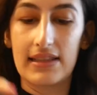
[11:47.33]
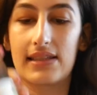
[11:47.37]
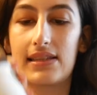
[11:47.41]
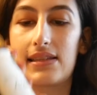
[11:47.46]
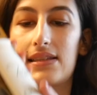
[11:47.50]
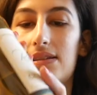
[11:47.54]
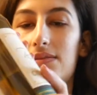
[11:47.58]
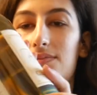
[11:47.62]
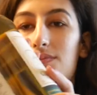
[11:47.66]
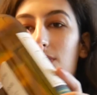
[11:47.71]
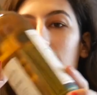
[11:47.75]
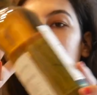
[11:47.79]

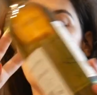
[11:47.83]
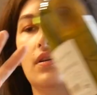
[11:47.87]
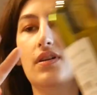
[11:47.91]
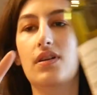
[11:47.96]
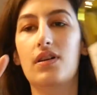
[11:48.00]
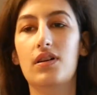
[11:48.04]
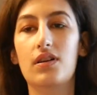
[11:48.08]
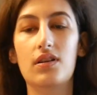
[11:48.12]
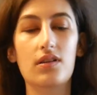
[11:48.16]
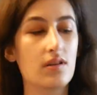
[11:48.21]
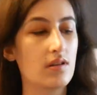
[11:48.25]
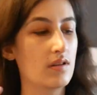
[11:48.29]
Some
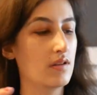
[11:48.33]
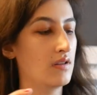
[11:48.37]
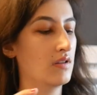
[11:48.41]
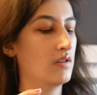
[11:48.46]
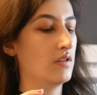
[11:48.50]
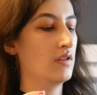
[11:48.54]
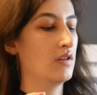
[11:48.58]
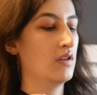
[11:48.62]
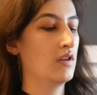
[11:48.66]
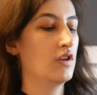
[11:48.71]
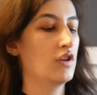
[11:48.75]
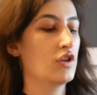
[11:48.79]

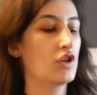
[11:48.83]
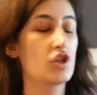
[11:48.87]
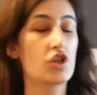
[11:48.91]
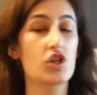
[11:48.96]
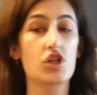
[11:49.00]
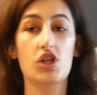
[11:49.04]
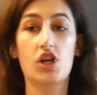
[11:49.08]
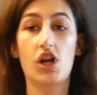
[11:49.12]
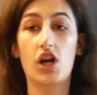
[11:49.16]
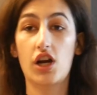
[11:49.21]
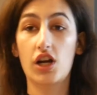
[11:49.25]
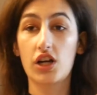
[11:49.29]

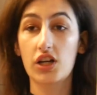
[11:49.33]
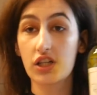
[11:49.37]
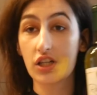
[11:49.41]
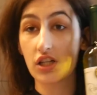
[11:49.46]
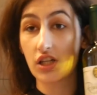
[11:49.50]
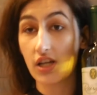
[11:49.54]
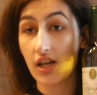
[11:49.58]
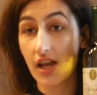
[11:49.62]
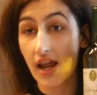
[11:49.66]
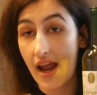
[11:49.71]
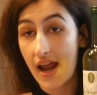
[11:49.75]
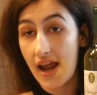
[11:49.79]

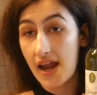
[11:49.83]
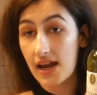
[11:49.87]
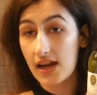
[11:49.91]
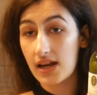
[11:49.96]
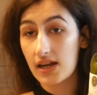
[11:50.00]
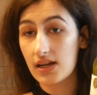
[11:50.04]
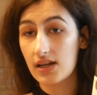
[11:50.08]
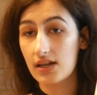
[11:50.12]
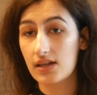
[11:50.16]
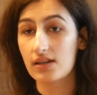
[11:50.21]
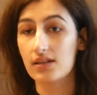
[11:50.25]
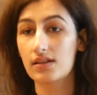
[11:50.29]
Chardonnay.
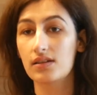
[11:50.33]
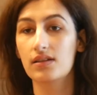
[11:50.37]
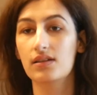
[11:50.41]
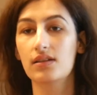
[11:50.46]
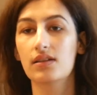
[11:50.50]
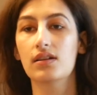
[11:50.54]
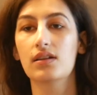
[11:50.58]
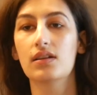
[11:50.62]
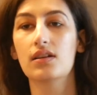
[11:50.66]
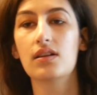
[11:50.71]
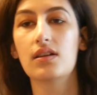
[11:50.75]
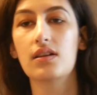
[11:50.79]

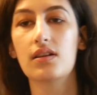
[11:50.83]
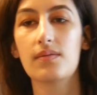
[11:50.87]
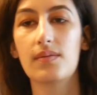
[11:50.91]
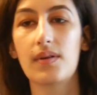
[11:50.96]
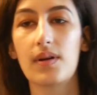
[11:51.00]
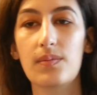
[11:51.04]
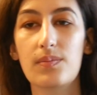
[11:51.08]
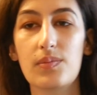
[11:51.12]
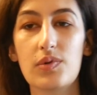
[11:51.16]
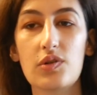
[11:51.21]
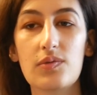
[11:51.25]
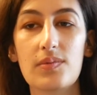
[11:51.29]

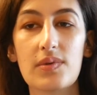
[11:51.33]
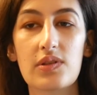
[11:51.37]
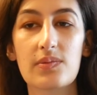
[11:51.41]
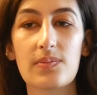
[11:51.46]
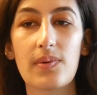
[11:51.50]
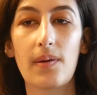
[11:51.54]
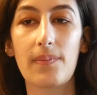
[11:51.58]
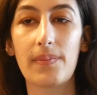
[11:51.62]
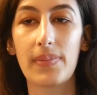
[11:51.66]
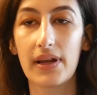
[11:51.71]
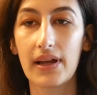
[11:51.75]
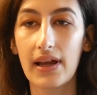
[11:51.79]
Boo is
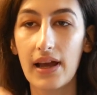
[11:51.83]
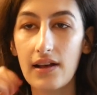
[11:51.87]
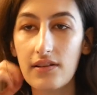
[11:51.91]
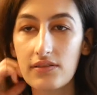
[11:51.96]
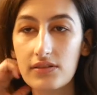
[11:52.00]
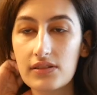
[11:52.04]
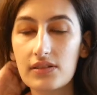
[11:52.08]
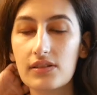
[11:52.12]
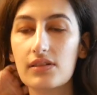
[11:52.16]
popping out.